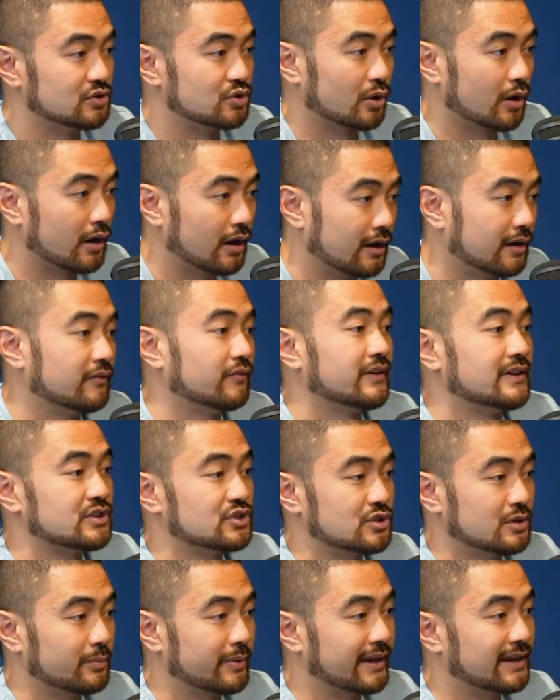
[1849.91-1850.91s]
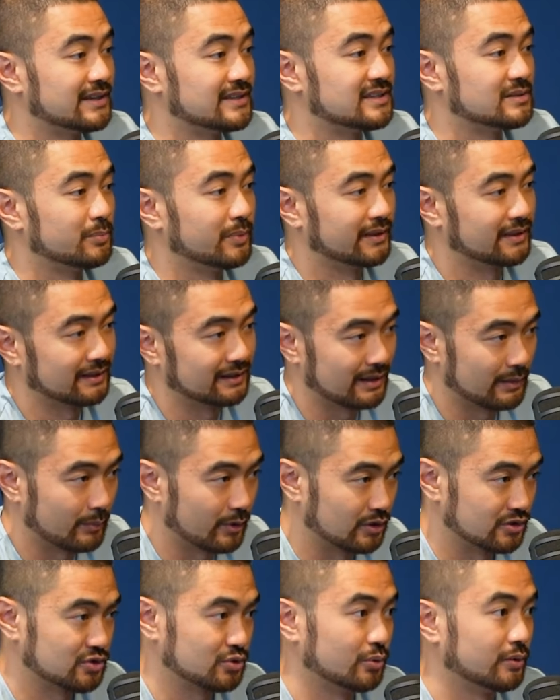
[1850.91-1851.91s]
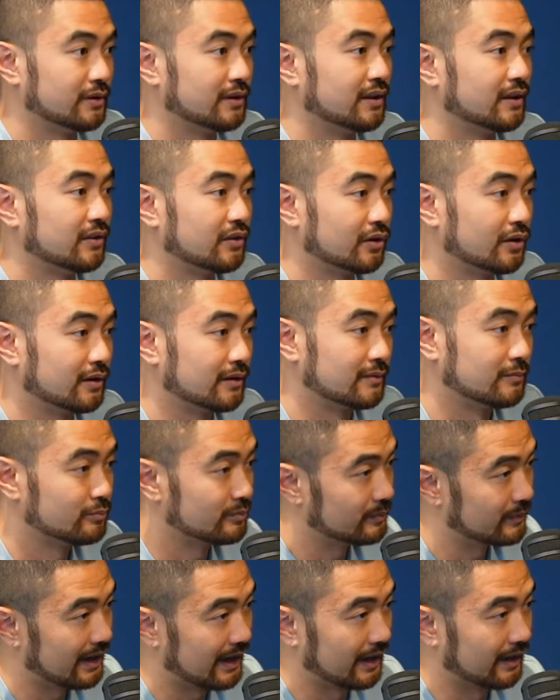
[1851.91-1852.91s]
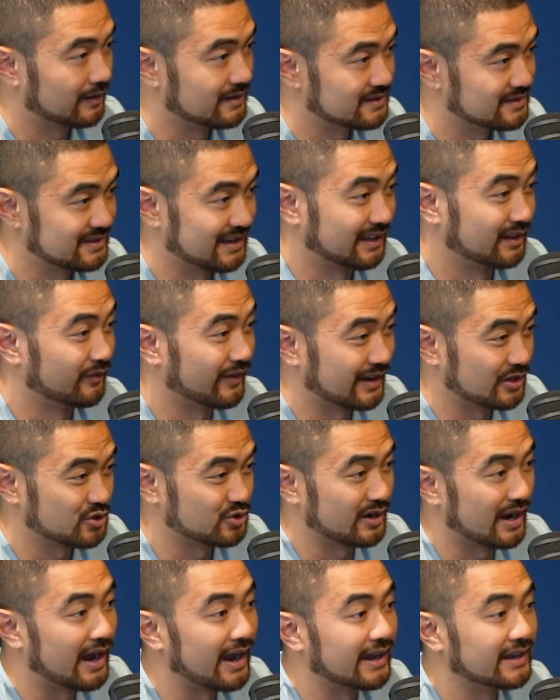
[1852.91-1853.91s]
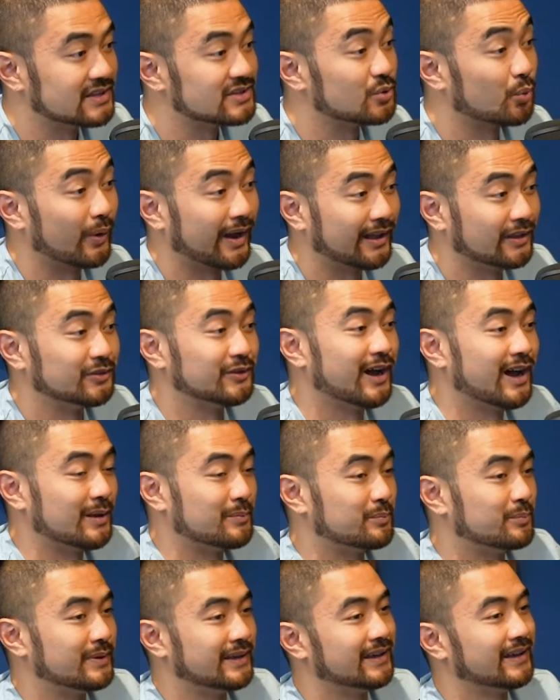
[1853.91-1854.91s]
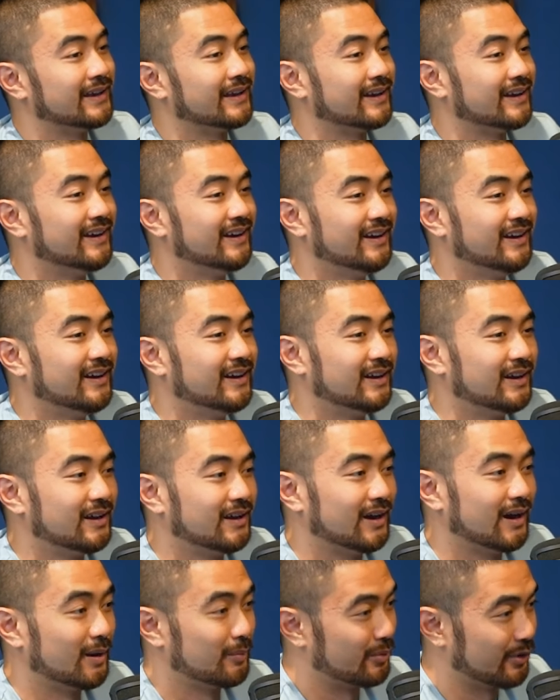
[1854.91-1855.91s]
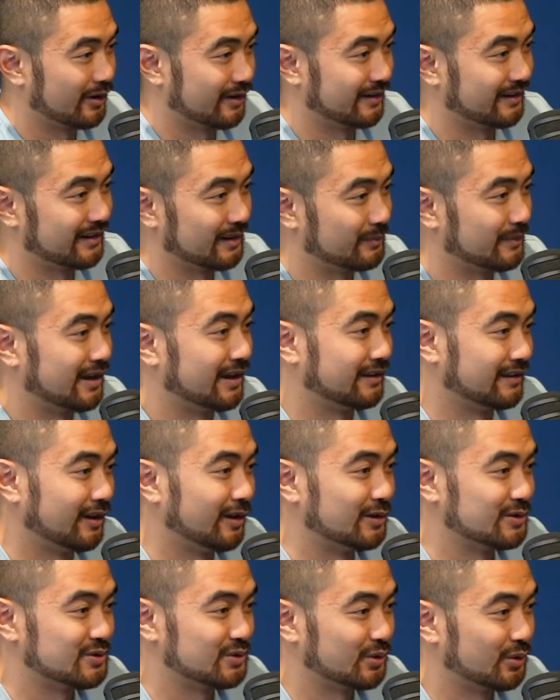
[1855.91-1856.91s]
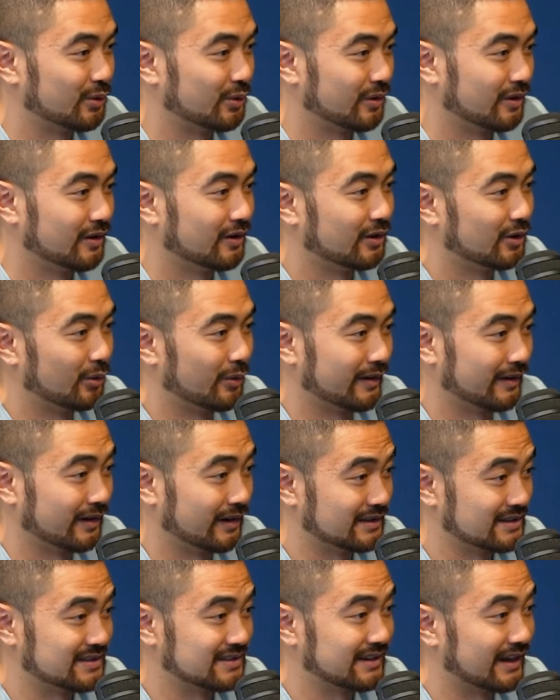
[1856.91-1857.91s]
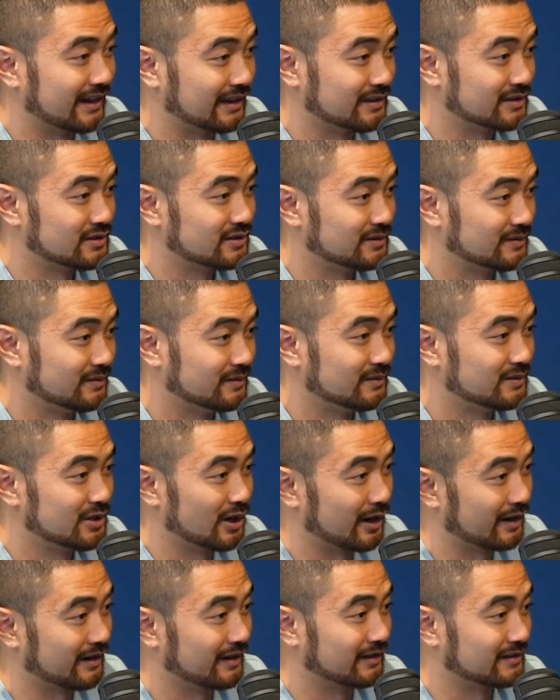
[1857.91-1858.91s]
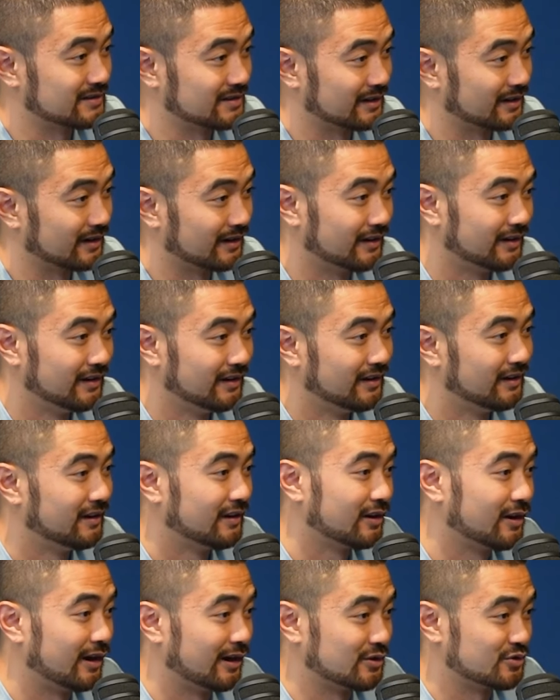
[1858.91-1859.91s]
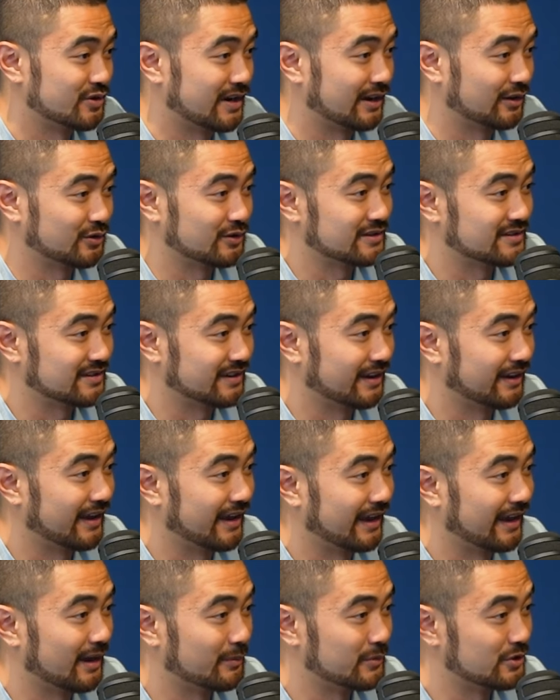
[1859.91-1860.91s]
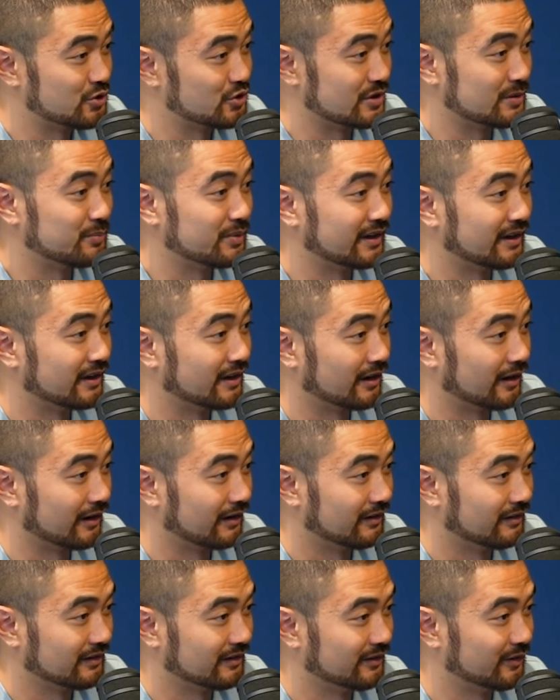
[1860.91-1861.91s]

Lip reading: to our investor base, but then I'm also another set of extra eyes while not being a burden. I'm not also going on site talking to contractors saying, "Hey, I'm a GP here."